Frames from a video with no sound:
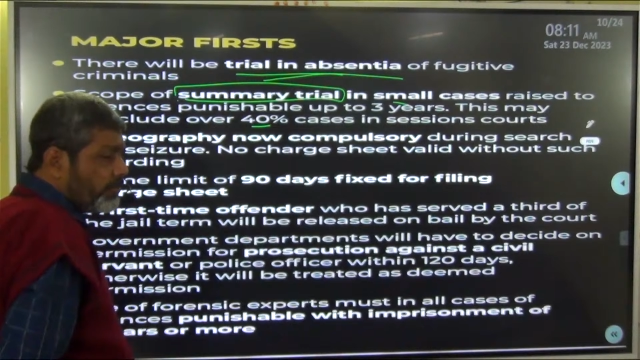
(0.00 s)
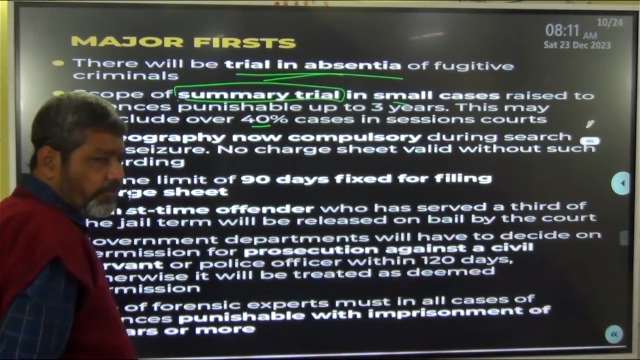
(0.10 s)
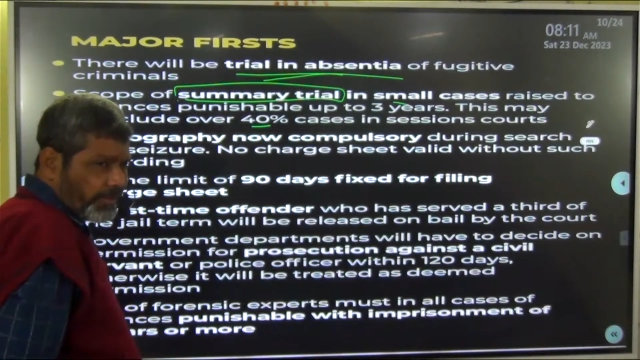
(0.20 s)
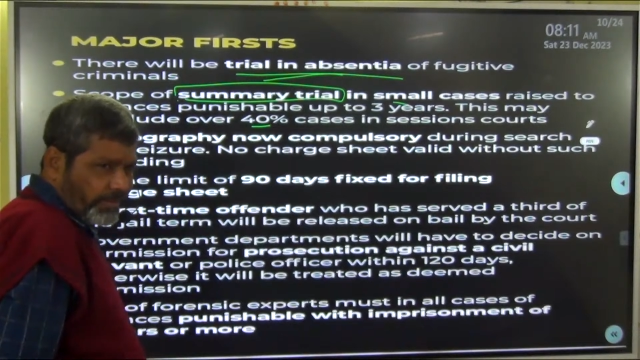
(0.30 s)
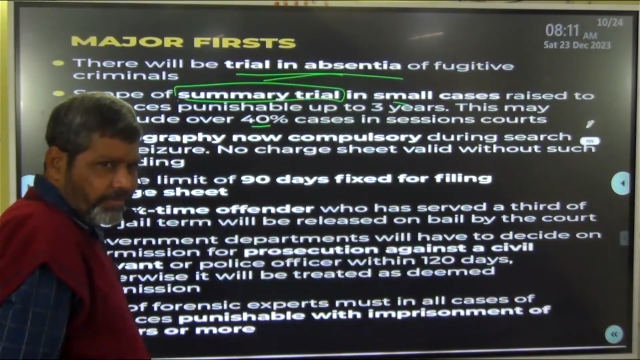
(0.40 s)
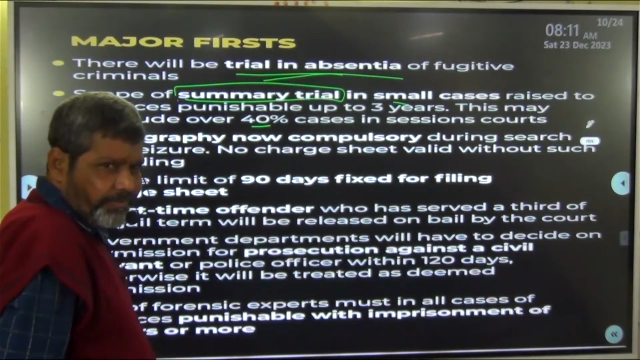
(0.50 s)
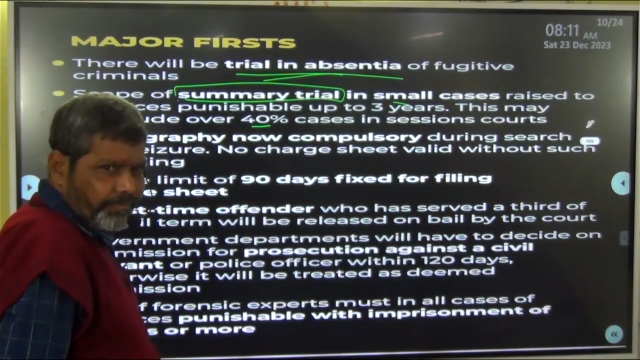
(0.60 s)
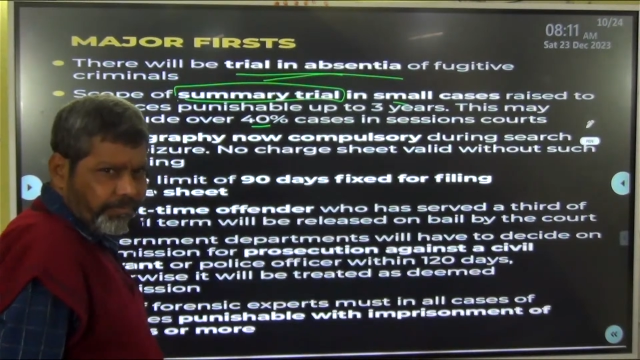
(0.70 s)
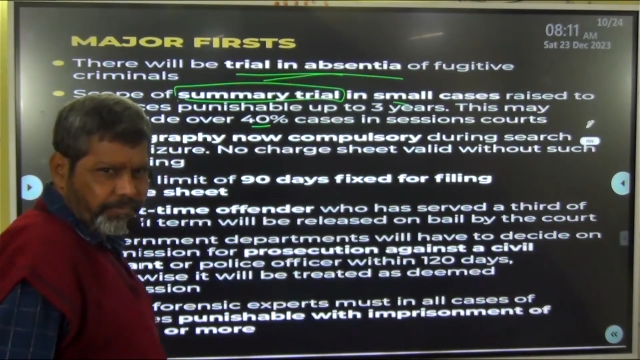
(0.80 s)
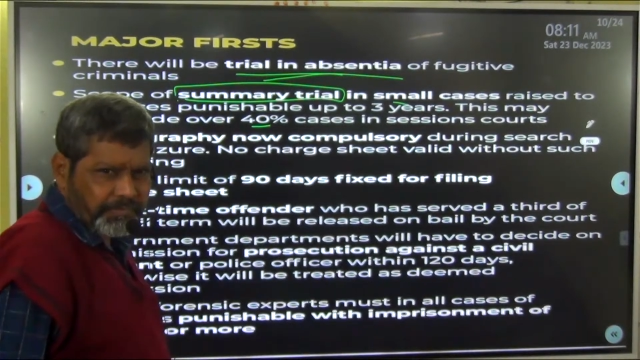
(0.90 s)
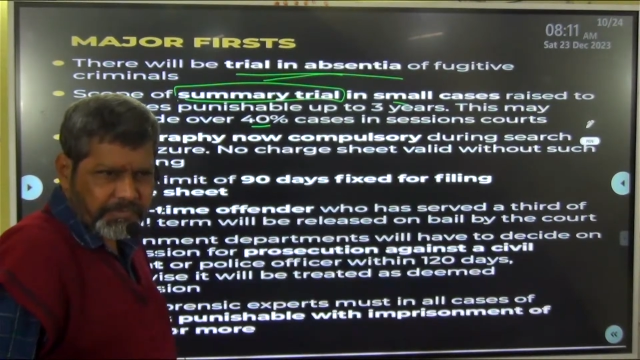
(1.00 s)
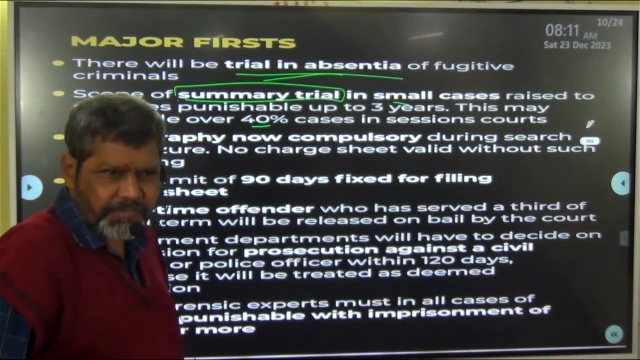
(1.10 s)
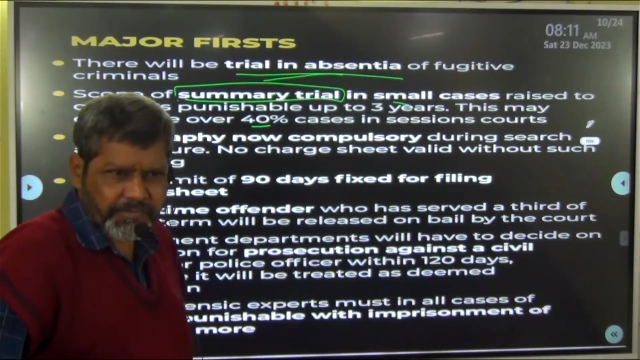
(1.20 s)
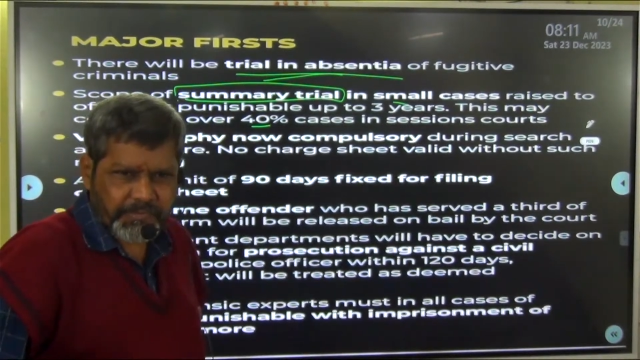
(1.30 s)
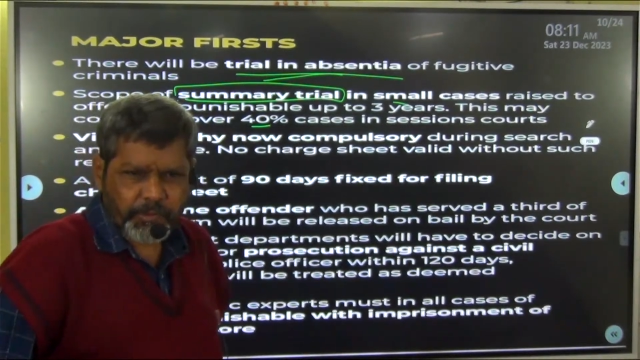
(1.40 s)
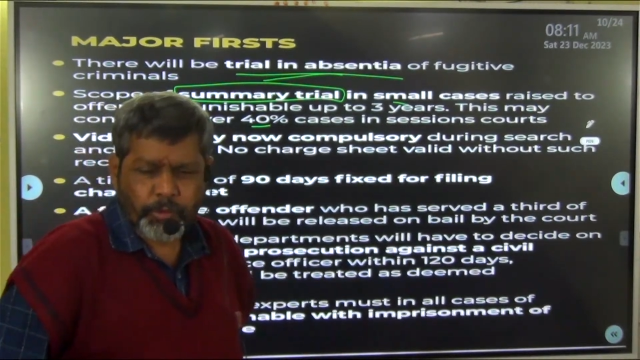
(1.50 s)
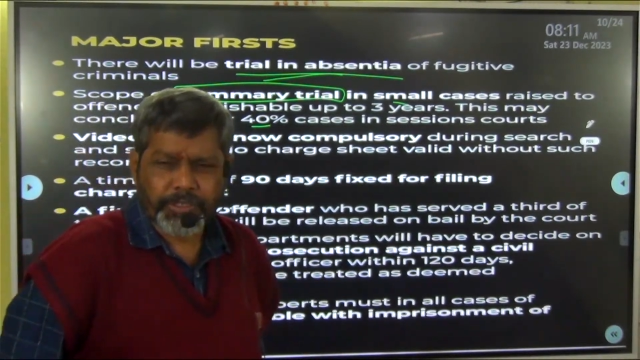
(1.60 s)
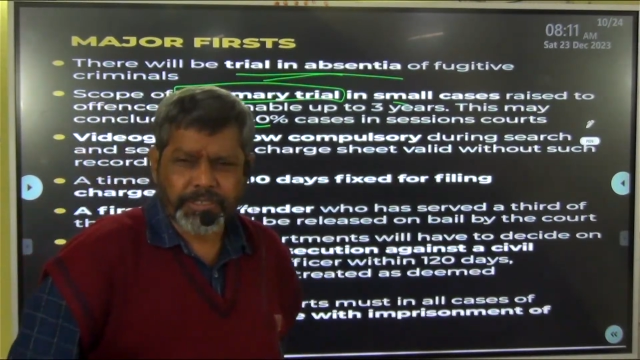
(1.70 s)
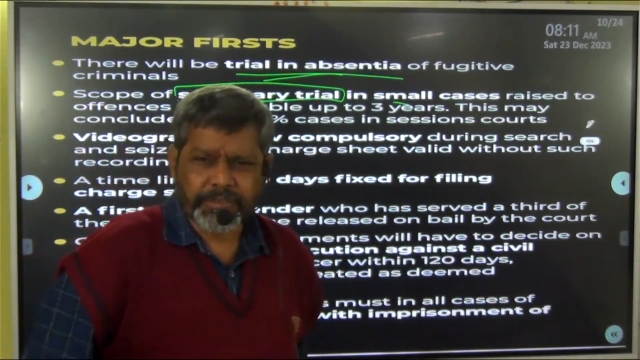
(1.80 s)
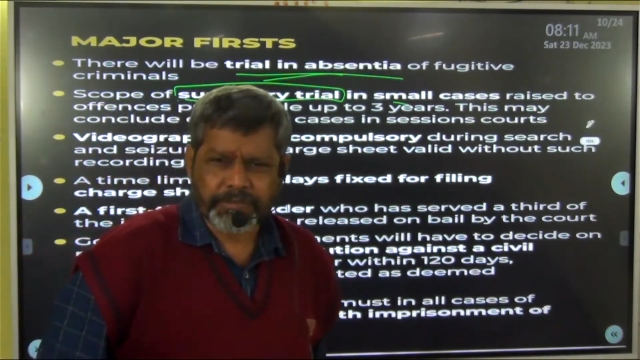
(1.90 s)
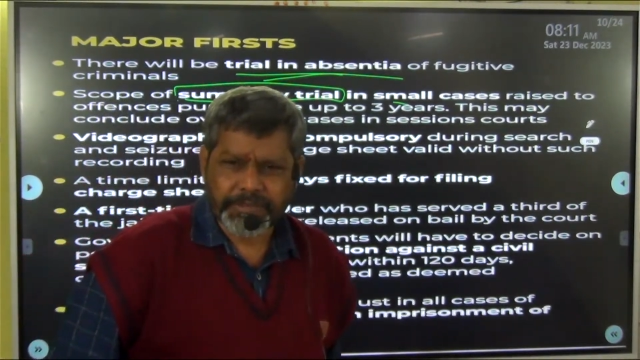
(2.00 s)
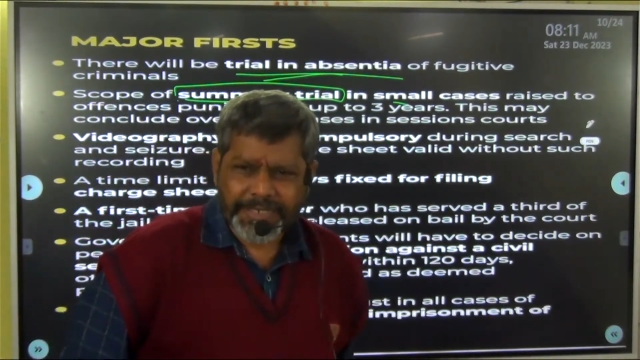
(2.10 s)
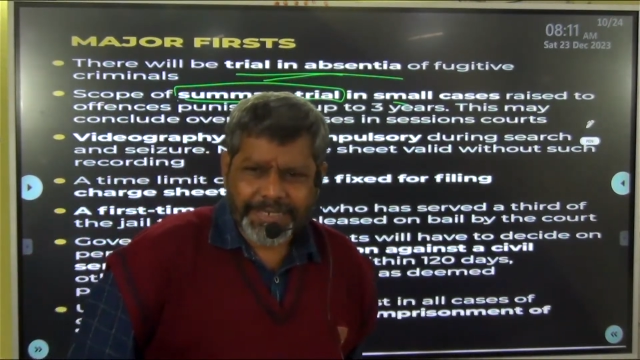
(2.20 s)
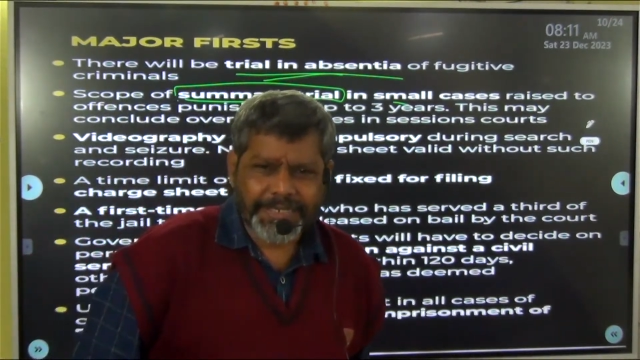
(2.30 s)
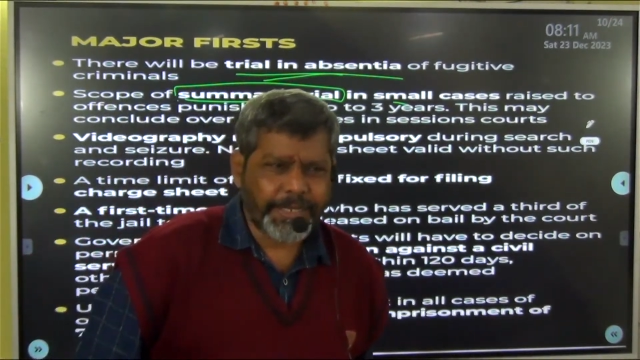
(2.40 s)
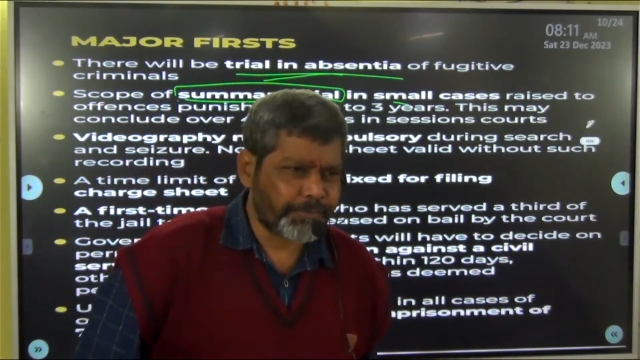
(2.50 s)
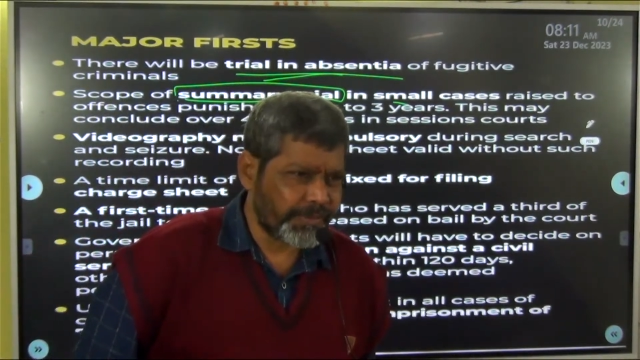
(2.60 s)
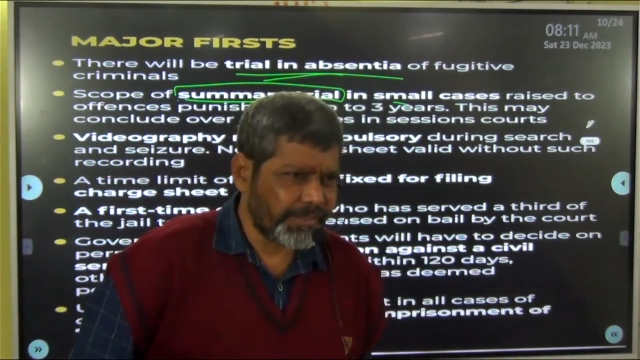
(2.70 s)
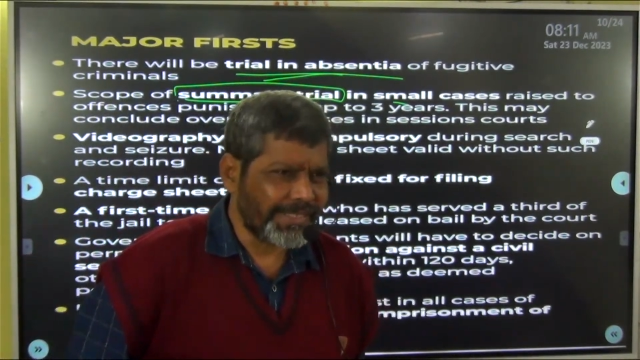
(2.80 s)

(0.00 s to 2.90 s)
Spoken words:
for looking in depth,